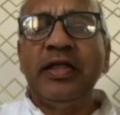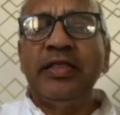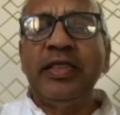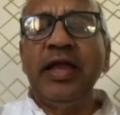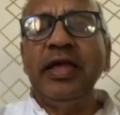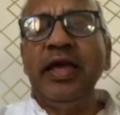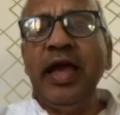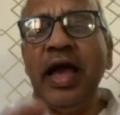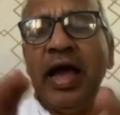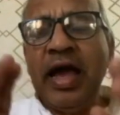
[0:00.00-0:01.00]
then he
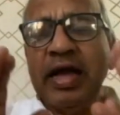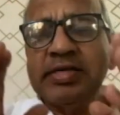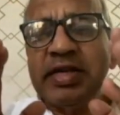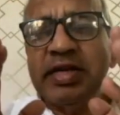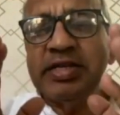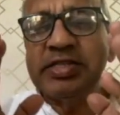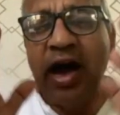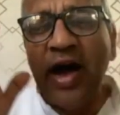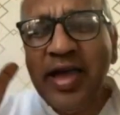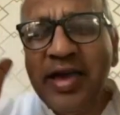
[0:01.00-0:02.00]
has a
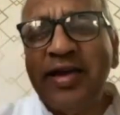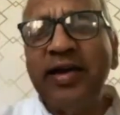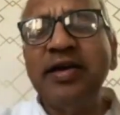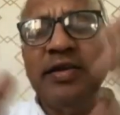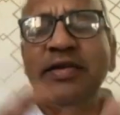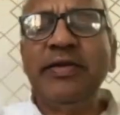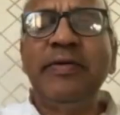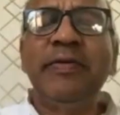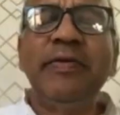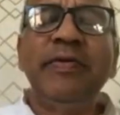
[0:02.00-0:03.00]
desire.
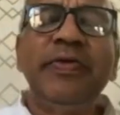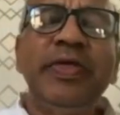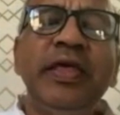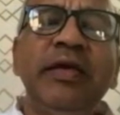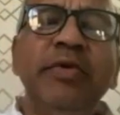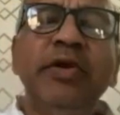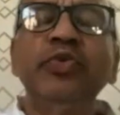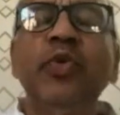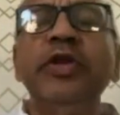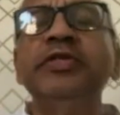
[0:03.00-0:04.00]
Because
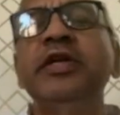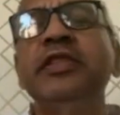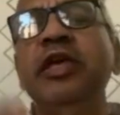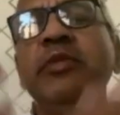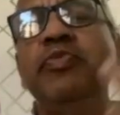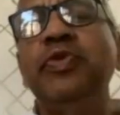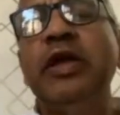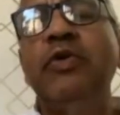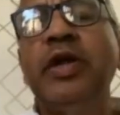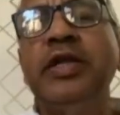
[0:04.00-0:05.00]
what is the thief
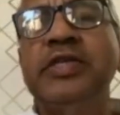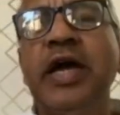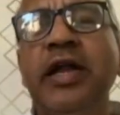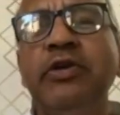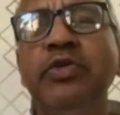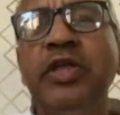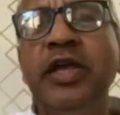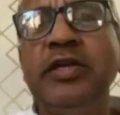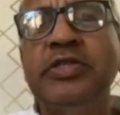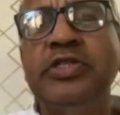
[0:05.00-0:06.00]
without a desire to
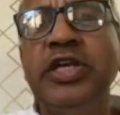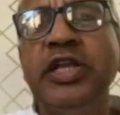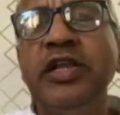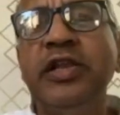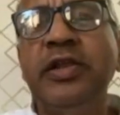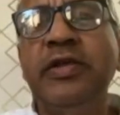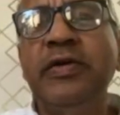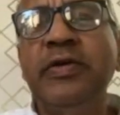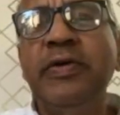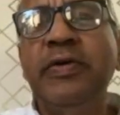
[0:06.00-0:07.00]
steal?
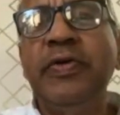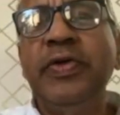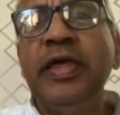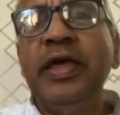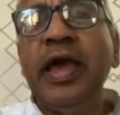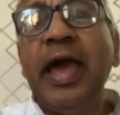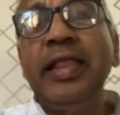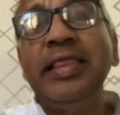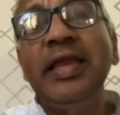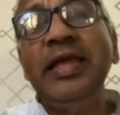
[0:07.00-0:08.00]

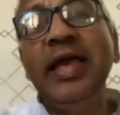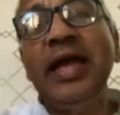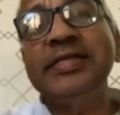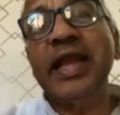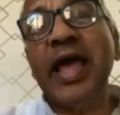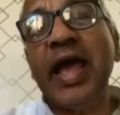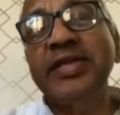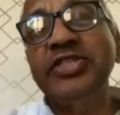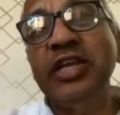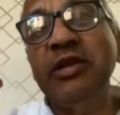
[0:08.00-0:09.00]
And then he has
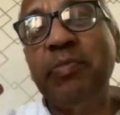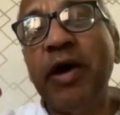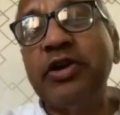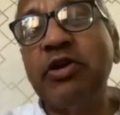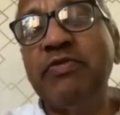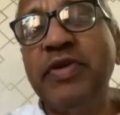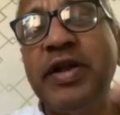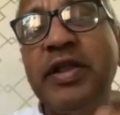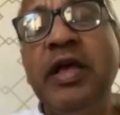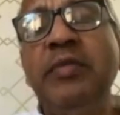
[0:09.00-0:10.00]
action part of
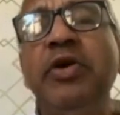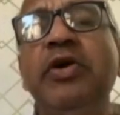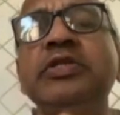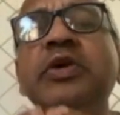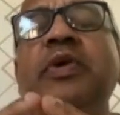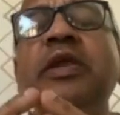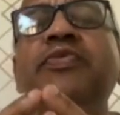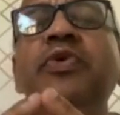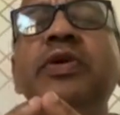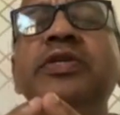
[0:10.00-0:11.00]
it, because even if
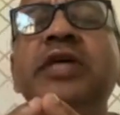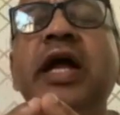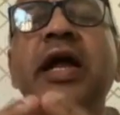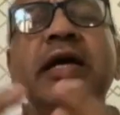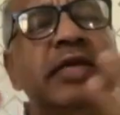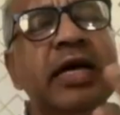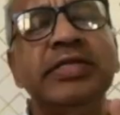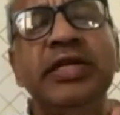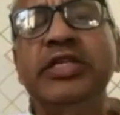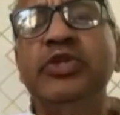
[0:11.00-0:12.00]
you decide, as
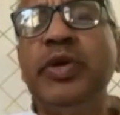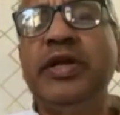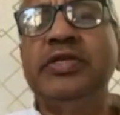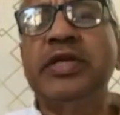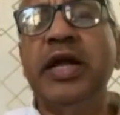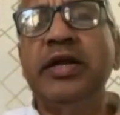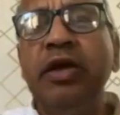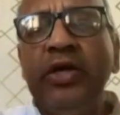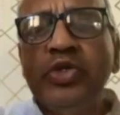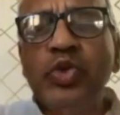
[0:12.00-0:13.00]
it is, we decide
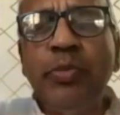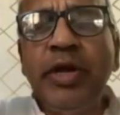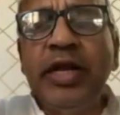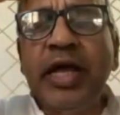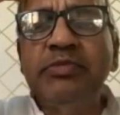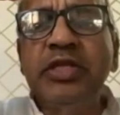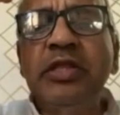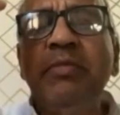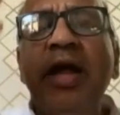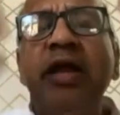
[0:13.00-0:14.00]
so many times in
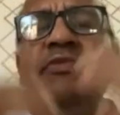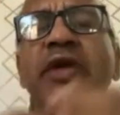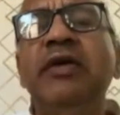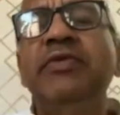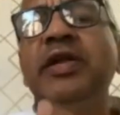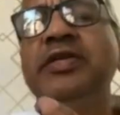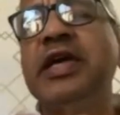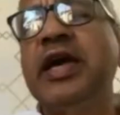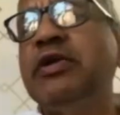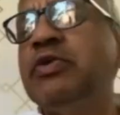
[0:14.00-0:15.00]
the mind, we have a
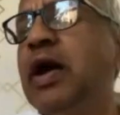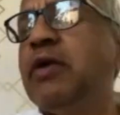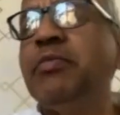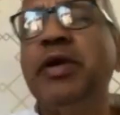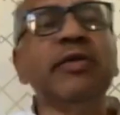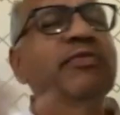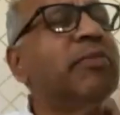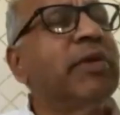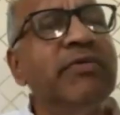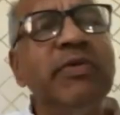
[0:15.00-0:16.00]
desire to have money
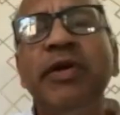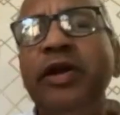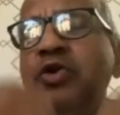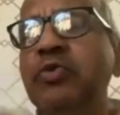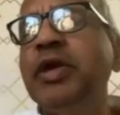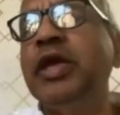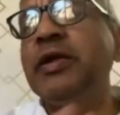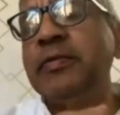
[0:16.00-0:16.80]
from everybody to me.